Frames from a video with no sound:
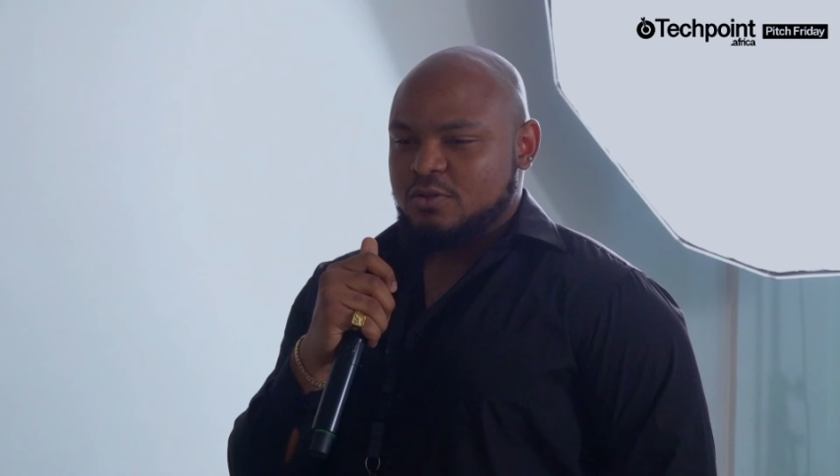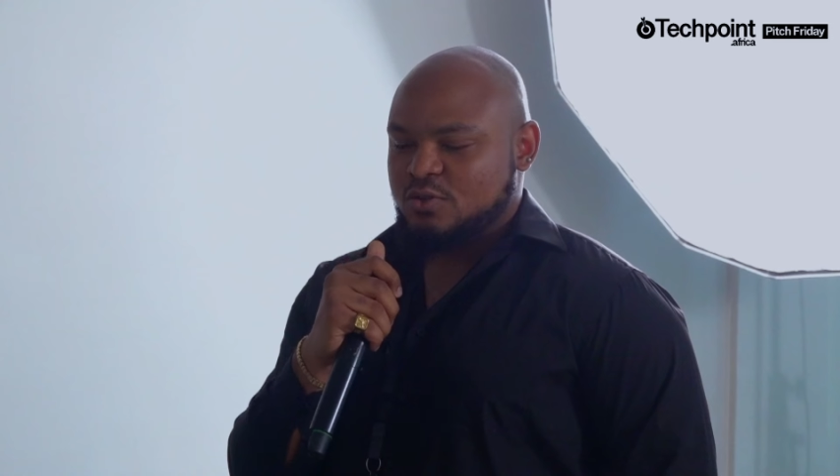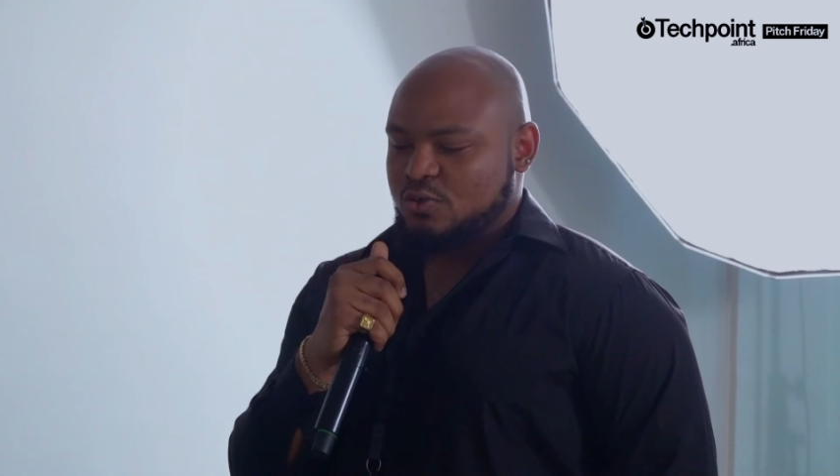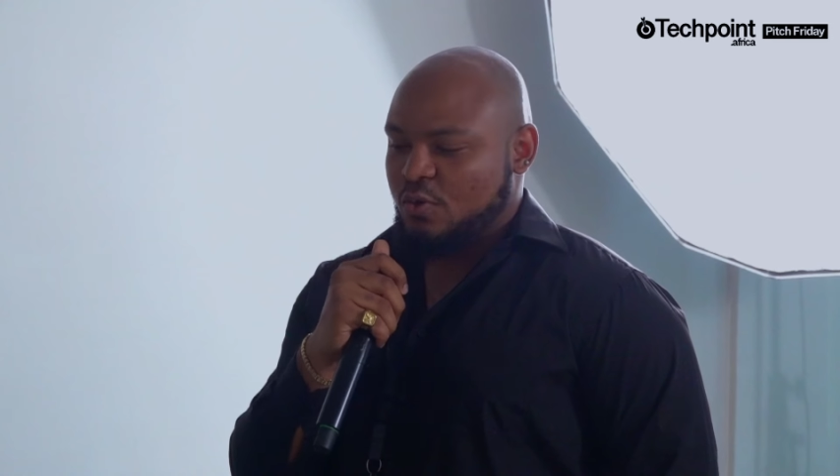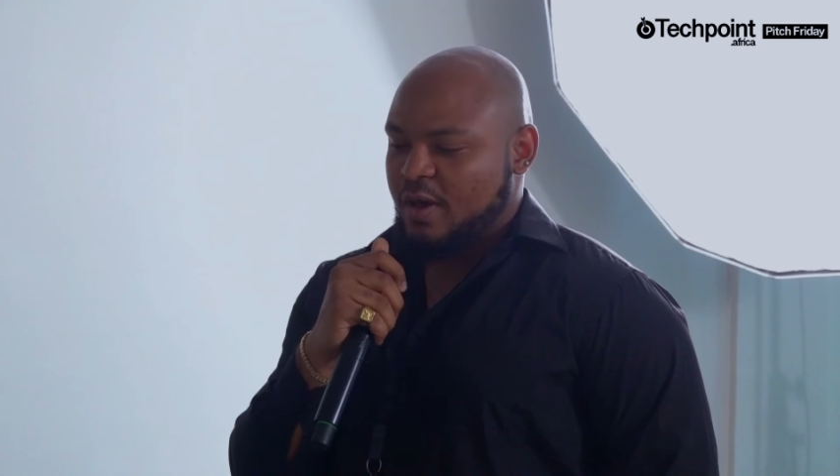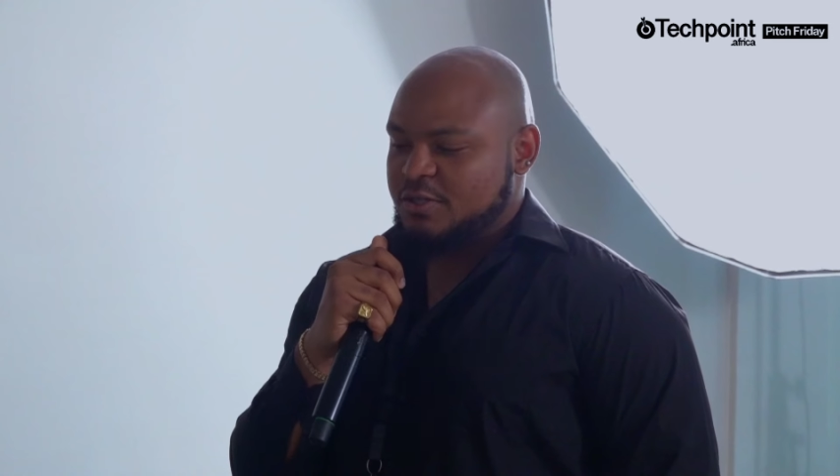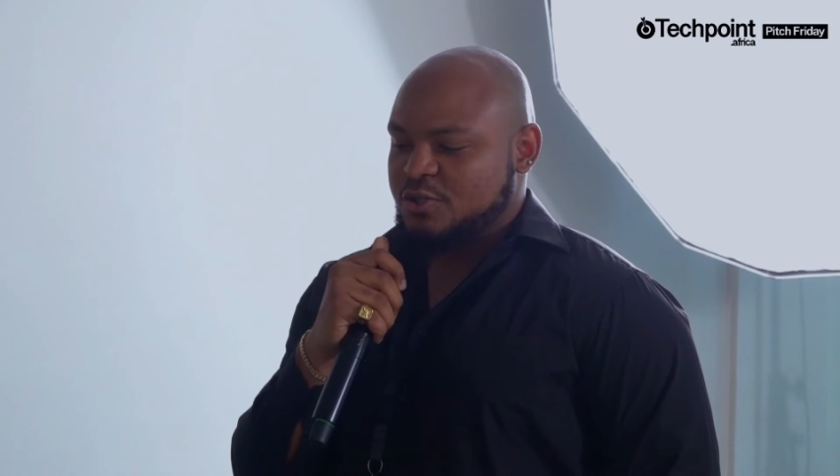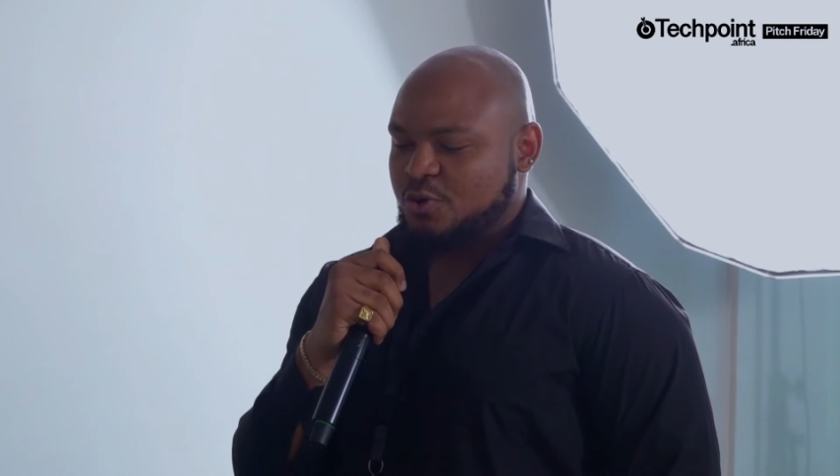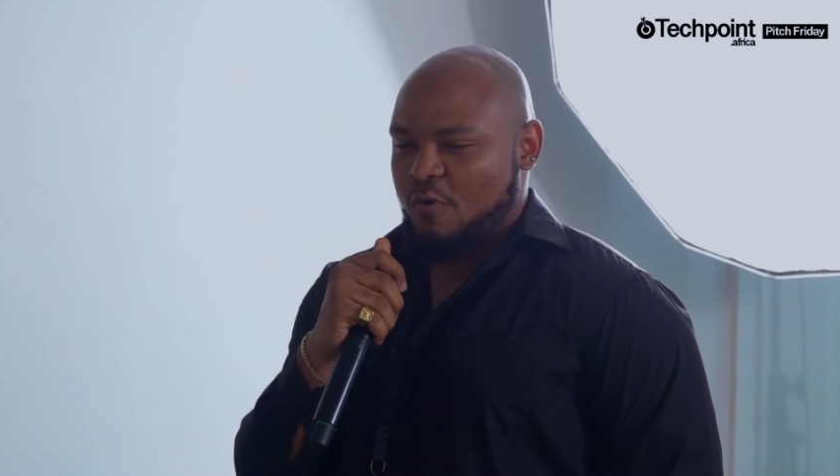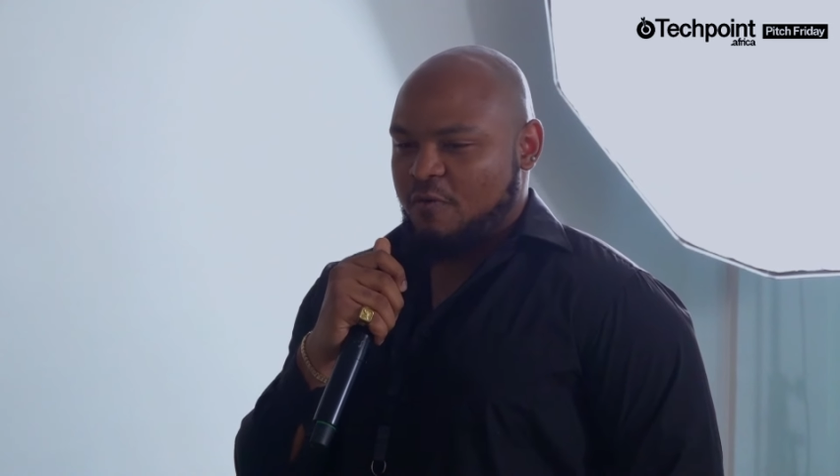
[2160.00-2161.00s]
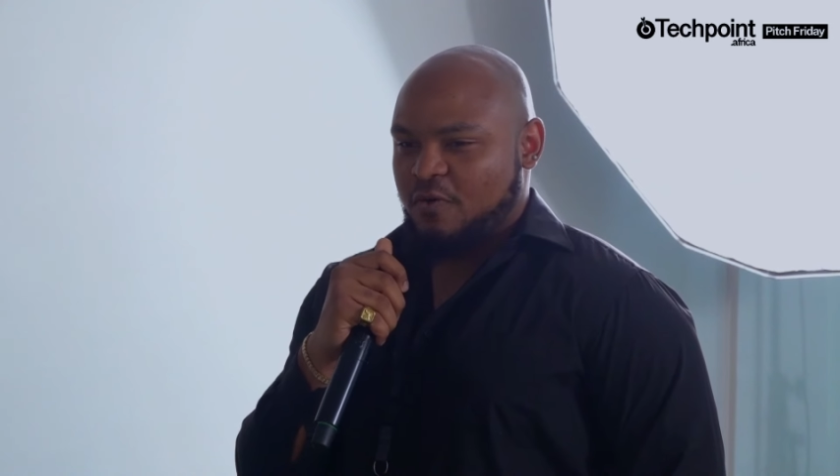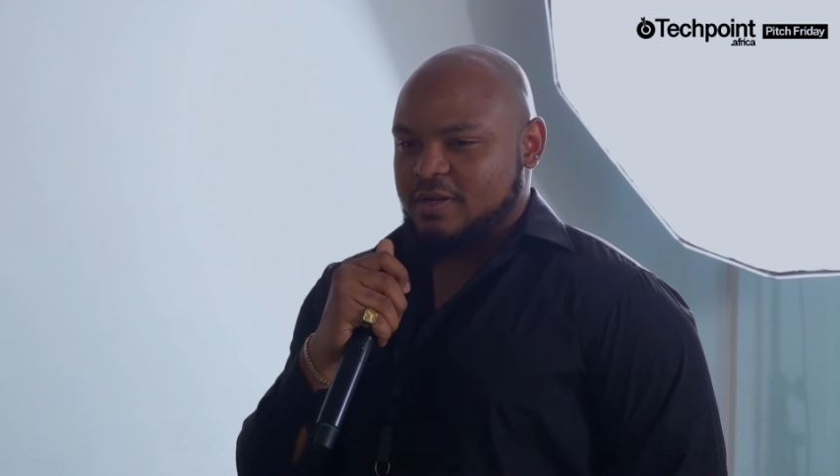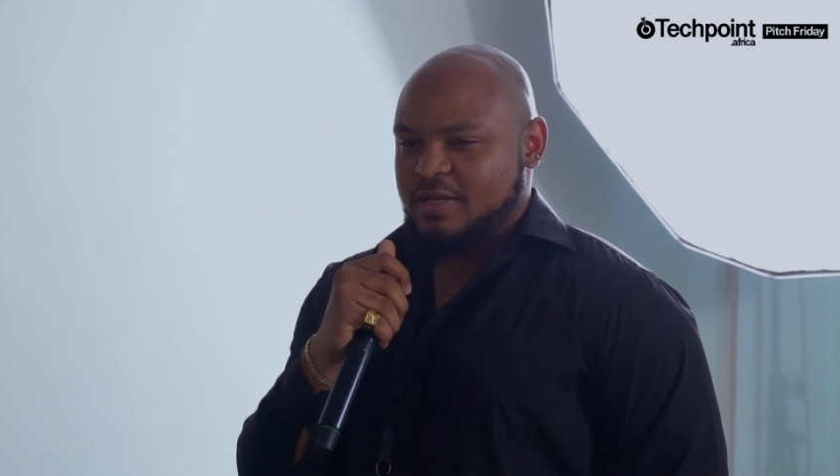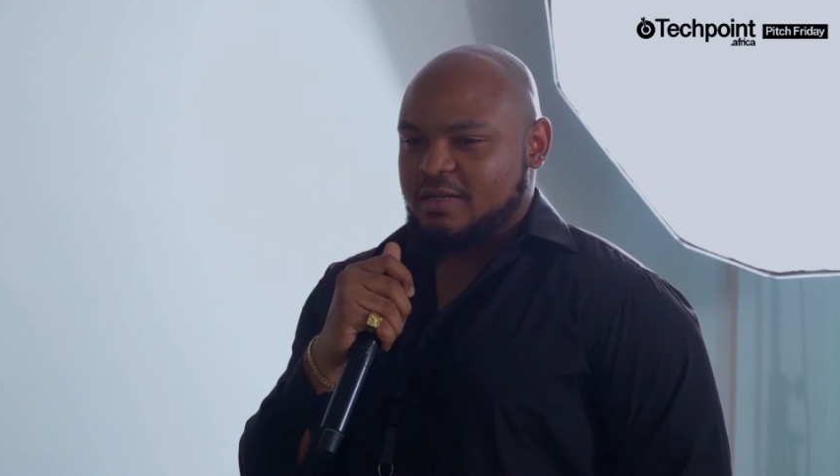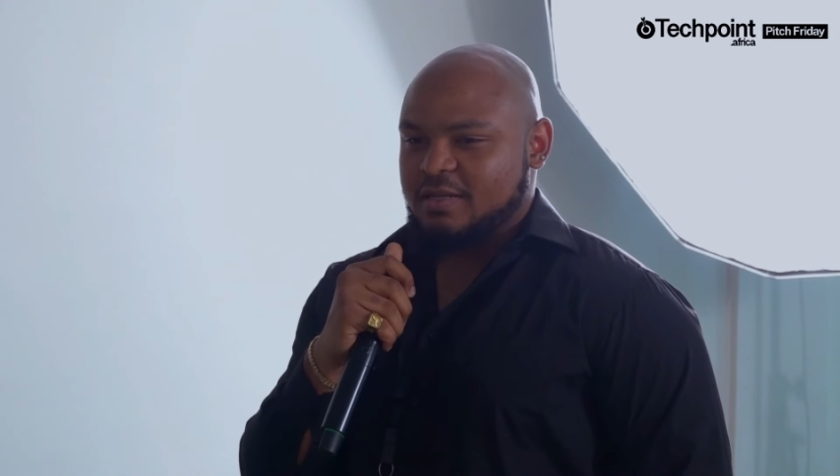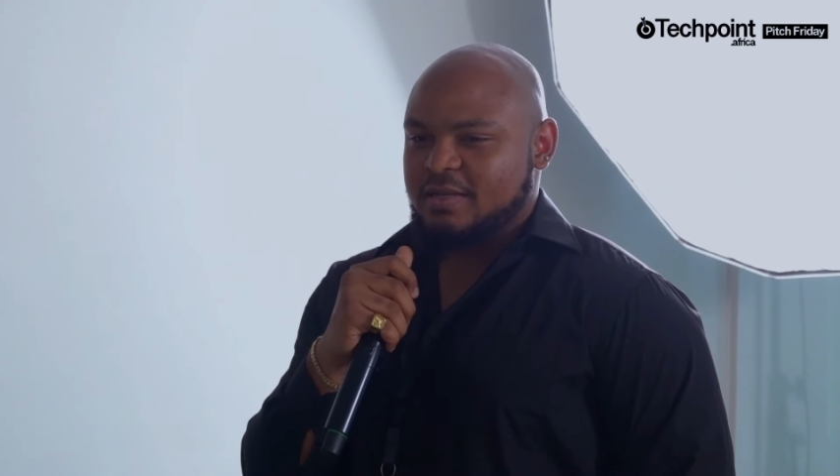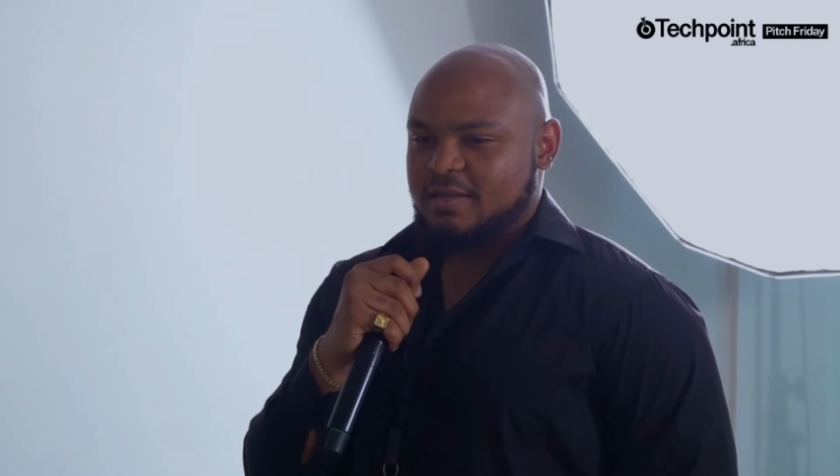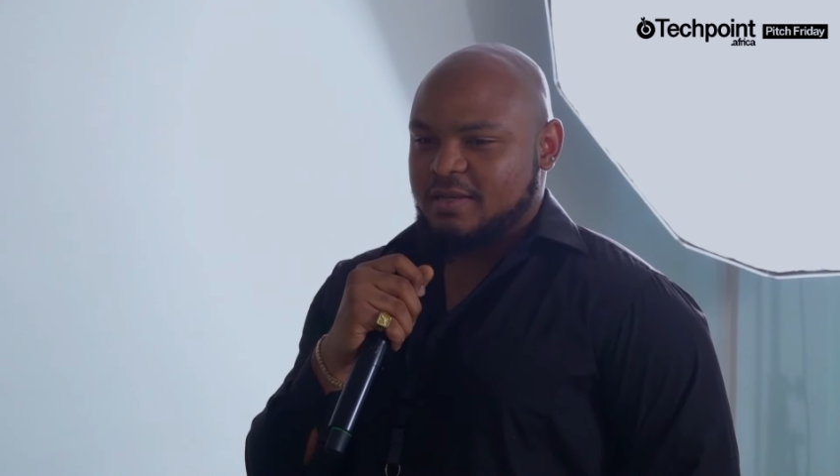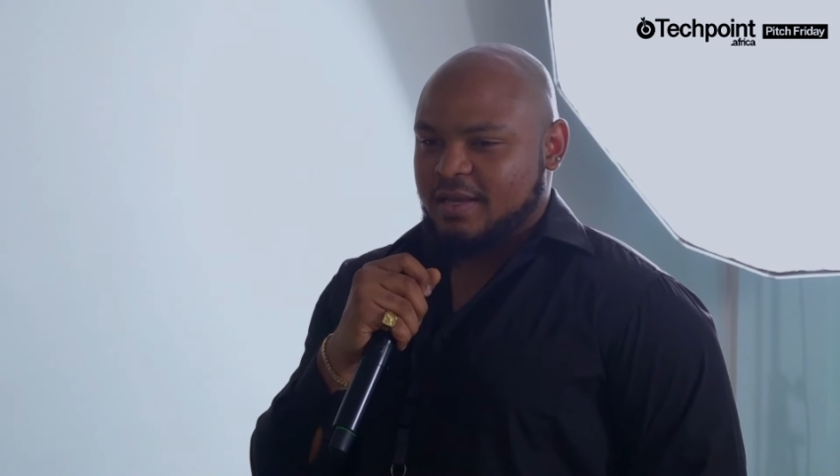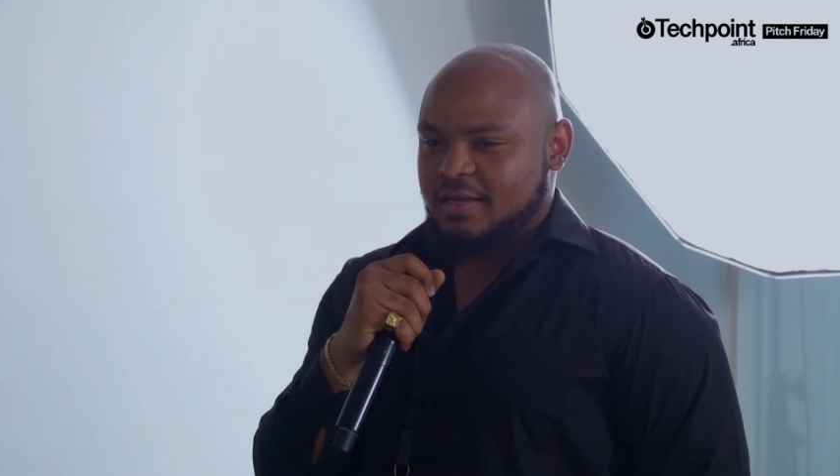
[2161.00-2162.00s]
to ensure funding?
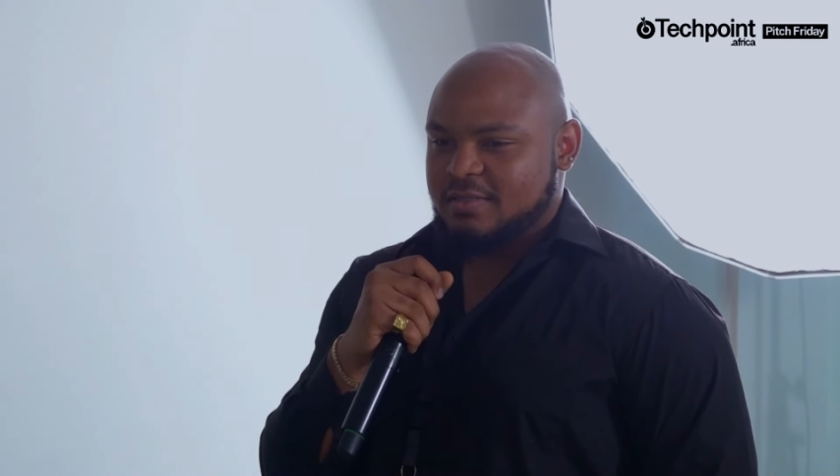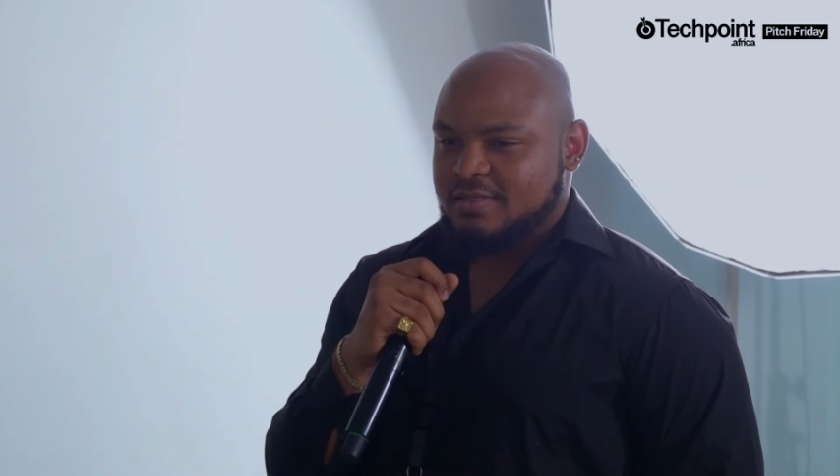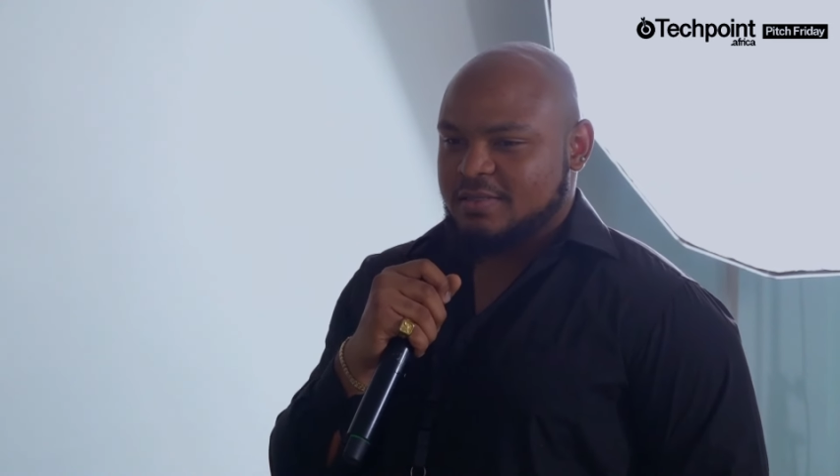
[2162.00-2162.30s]
Yes.